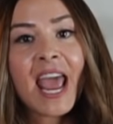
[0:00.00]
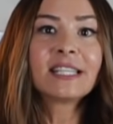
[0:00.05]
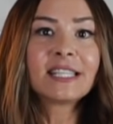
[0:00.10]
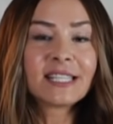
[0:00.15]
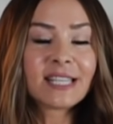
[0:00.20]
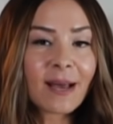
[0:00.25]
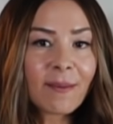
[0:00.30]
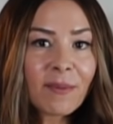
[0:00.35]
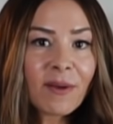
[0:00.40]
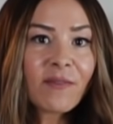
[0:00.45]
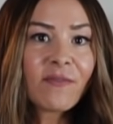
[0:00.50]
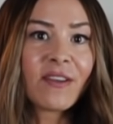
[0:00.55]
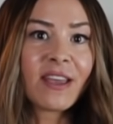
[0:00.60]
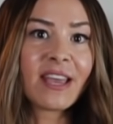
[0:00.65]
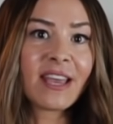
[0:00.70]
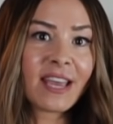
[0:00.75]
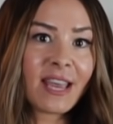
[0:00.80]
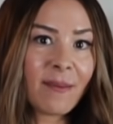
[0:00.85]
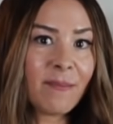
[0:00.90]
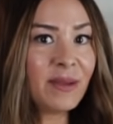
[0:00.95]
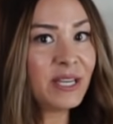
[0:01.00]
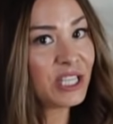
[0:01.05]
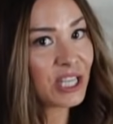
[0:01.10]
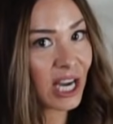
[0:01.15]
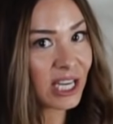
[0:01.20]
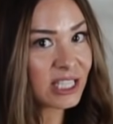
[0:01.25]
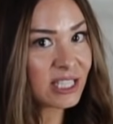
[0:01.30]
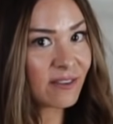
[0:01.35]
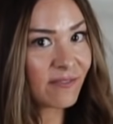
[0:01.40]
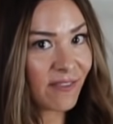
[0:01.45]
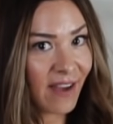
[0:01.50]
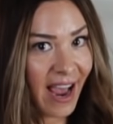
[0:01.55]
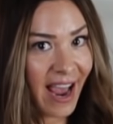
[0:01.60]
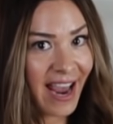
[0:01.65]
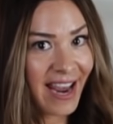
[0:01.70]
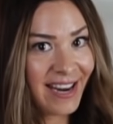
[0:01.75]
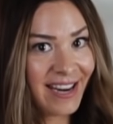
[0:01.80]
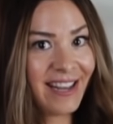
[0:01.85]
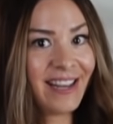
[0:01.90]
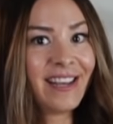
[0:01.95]
Some of it can be
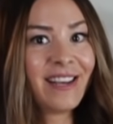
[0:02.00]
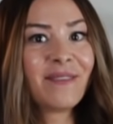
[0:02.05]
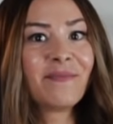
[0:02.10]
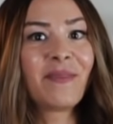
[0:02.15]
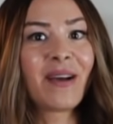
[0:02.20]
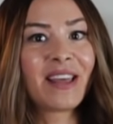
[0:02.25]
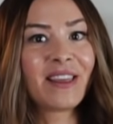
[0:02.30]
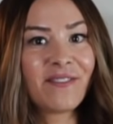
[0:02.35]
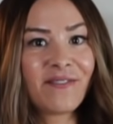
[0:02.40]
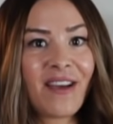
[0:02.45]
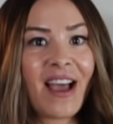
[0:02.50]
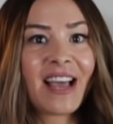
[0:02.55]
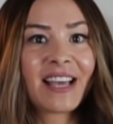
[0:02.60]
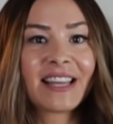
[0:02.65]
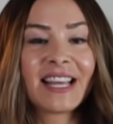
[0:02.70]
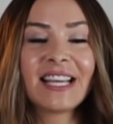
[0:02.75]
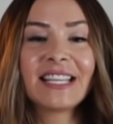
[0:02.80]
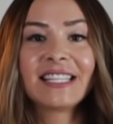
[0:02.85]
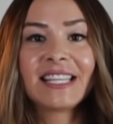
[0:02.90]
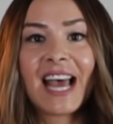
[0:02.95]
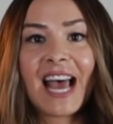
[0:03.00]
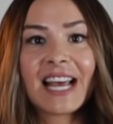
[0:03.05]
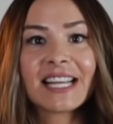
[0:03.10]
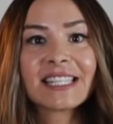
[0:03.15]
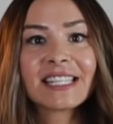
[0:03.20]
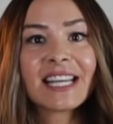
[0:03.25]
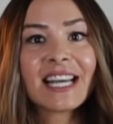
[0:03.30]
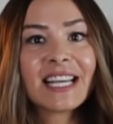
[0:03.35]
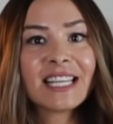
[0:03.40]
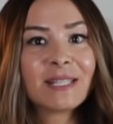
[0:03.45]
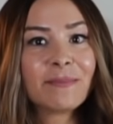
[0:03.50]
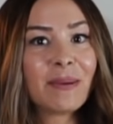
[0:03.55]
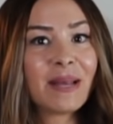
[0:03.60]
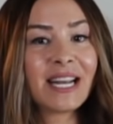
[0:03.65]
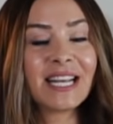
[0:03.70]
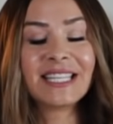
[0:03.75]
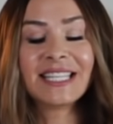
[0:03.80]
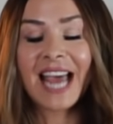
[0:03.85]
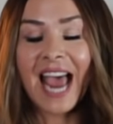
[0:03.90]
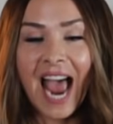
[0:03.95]
justified by the fact that Tesla has been
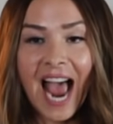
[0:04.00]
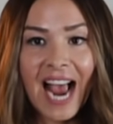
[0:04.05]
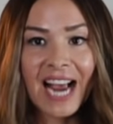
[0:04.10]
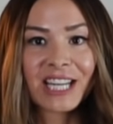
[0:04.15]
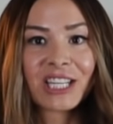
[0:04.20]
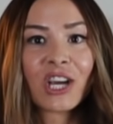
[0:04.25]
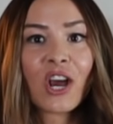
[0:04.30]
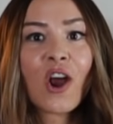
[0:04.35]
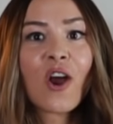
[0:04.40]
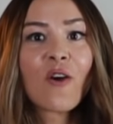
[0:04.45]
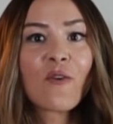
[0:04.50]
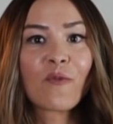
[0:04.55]
attacked